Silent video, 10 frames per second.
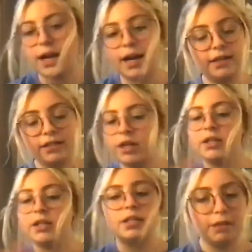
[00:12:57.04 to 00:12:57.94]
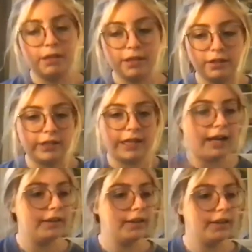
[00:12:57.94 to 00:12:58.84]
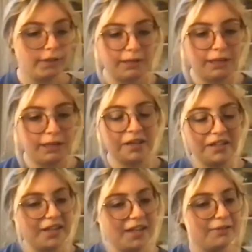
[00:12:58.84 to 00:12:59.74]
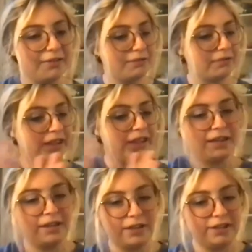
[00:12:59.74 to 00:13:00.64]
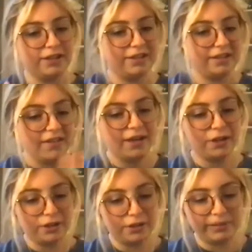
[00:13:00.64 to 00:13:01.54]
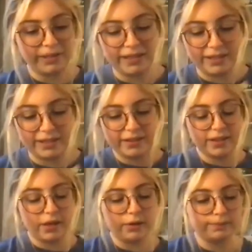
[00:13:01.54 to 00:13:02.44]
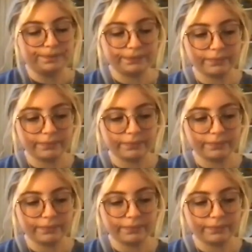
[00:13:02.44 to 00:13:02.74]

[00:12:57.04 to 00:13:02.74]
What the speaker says: Yeah, I did not need to be there. Like I left immediately. It was really not a good place. So